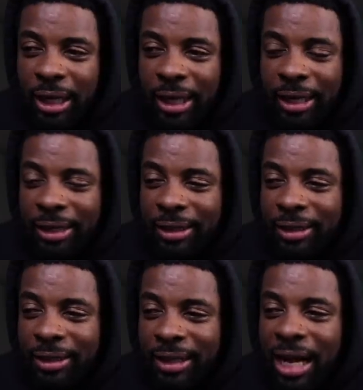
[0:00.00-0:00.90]
And
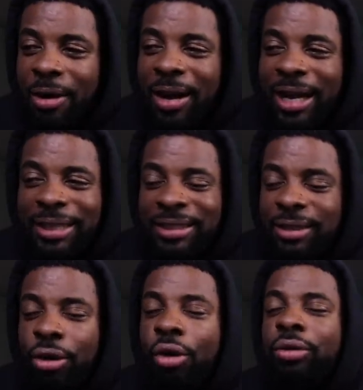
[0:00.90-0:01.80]
now I gotta see
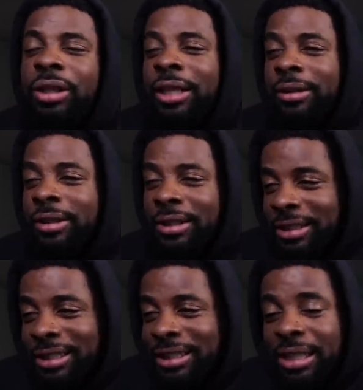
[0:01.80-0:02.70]
the whole thing, 'cause
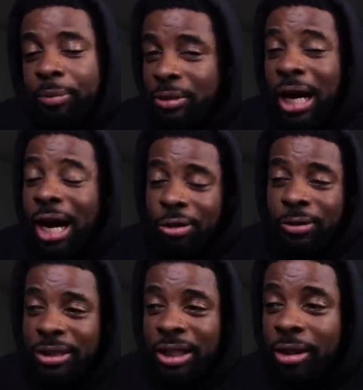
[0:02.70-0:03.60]
this clip was awkward
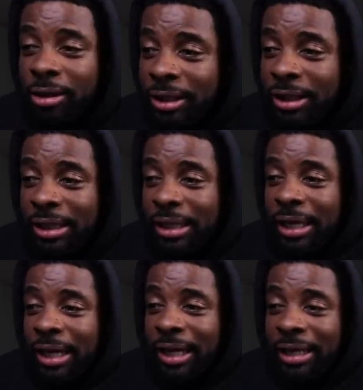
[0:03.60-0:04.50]
as hell.
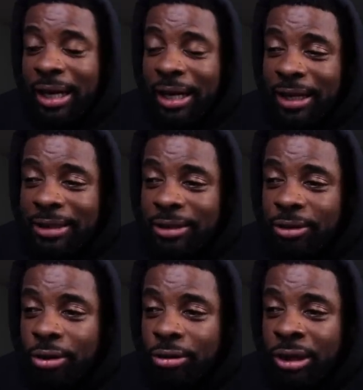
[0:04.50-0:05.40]
And now I gotta see
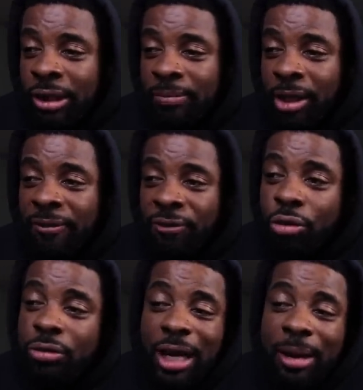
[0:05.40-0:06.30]
the whole thing. A
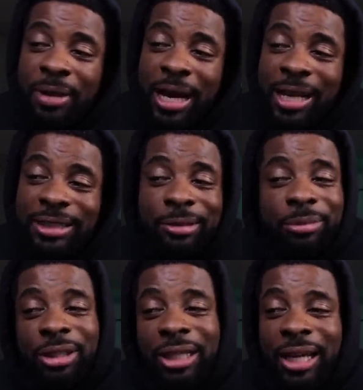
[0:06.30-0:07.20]
few of y'all been asking
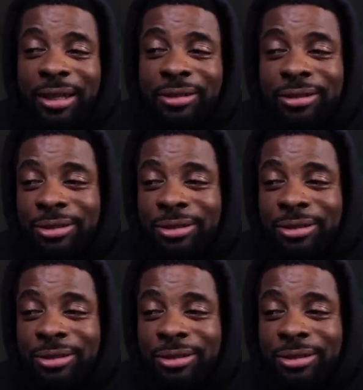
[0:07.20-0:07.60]
me that,